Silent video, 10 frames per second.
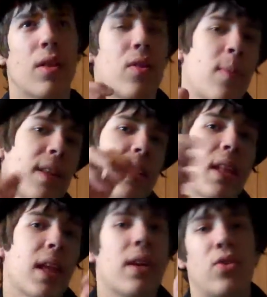So
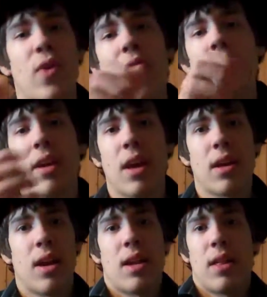basically like a driving
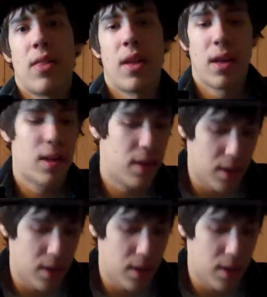kind of thing,